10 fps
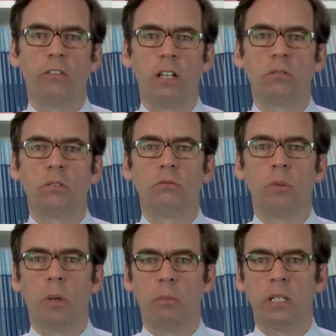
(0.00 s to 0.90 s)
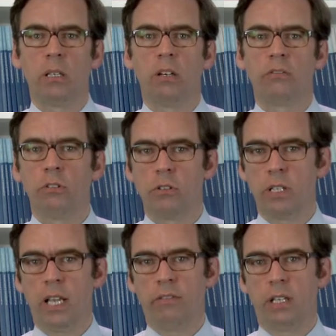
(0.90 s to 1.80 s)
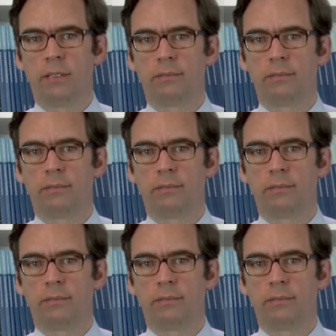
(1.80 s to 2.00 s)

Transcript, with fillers: Federal Republic of Yugoslavia.